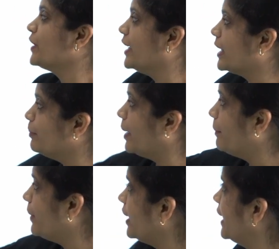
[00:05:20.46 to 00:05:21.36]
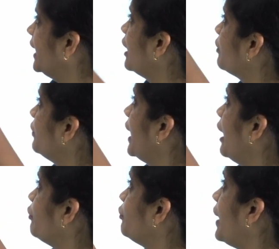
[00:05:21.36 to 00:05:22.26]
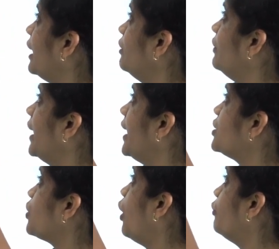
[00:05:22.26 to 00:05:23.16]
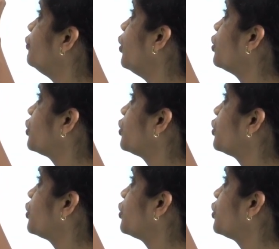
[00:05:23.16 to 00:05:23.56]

Remember, here we have 5 layers of 4